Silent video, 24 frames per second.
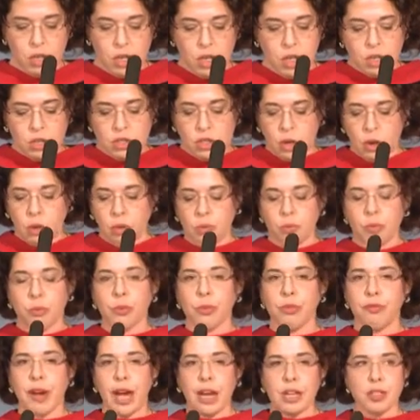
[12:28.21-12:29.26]
So we
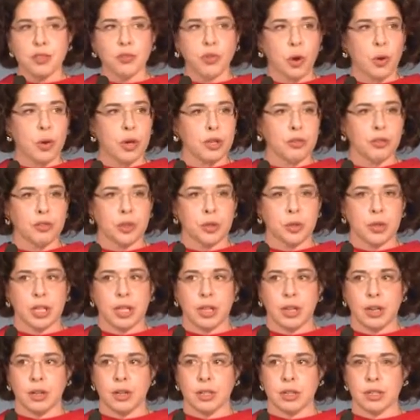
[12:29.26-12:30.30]
fast forward a few
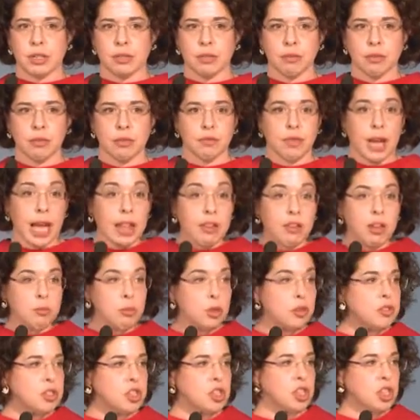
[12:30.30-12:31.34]
years. Valerie
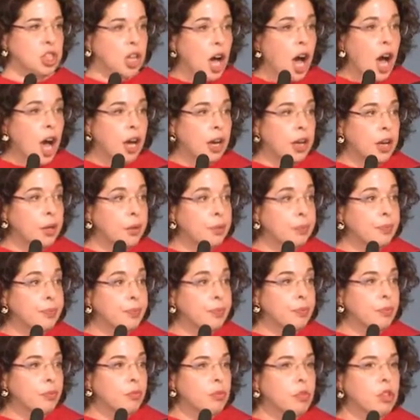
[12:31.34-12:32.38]
moves to Chicago.
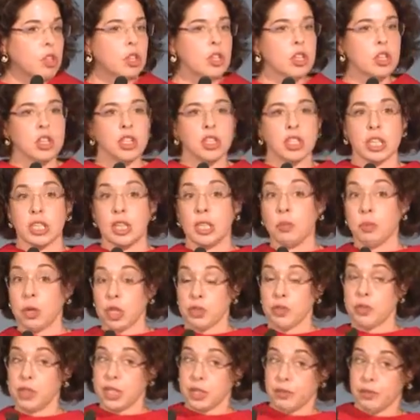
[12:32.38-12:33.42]
She works
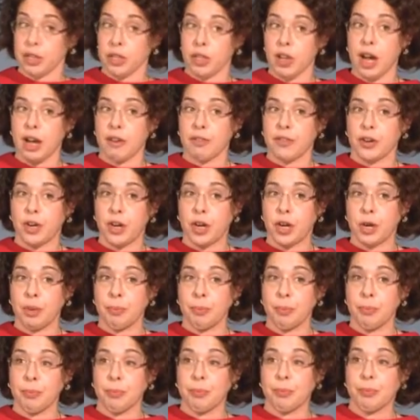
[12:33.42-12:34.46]
for a different law firm,
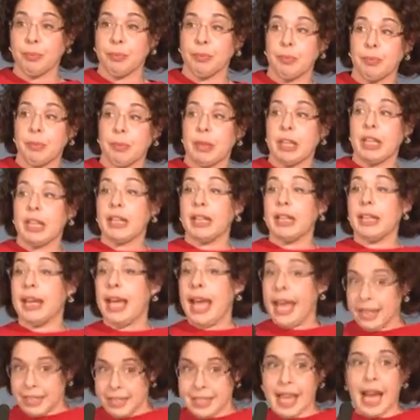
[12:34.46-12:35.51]

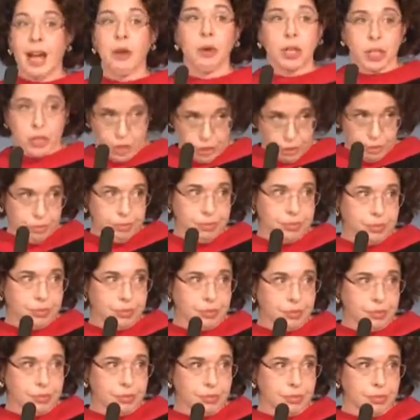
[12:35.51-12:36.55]
hates that one too.
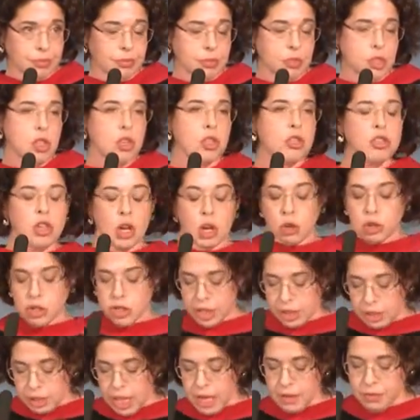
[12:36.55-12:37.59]
So
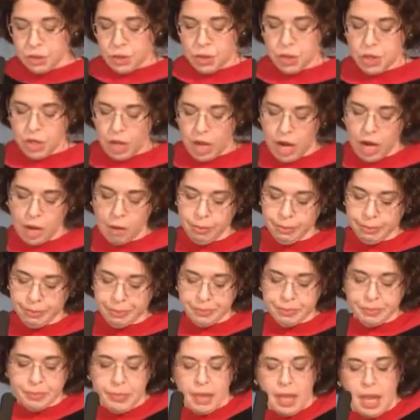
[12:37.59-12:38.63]
she leaves her job,
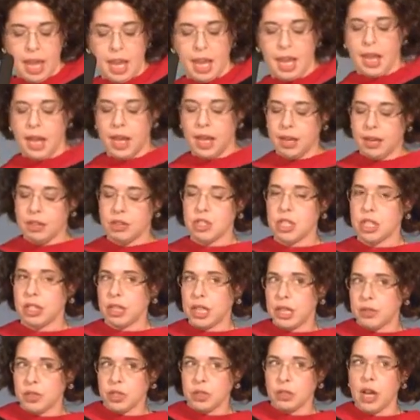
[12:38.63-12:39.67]
and she
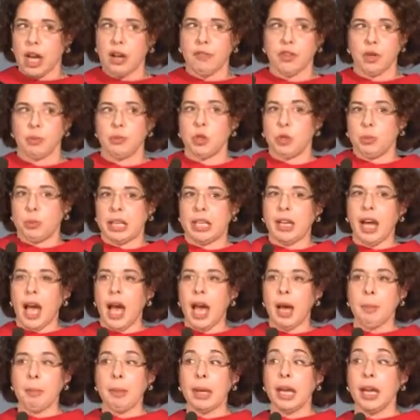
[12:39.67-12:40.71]
leaves her law firm to
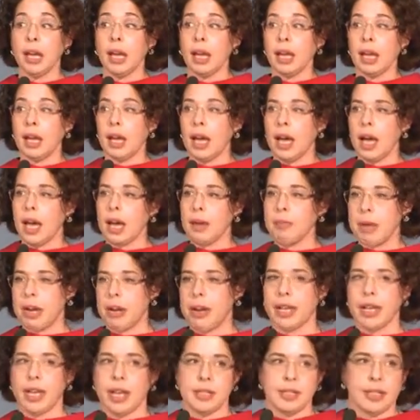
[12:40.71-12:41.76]
become a Mary
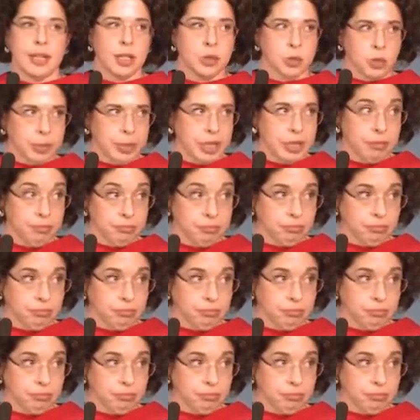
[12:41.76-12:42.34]
Kay saleswoman.